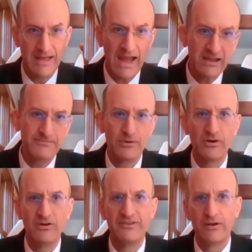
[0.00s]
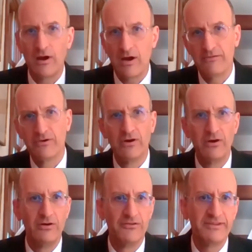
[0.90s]
experts at
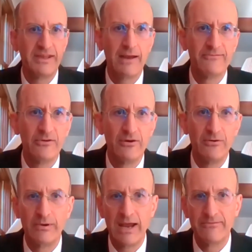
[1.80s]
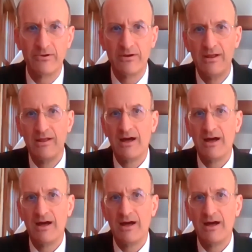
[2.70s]
Harvard or Stanford or whatever,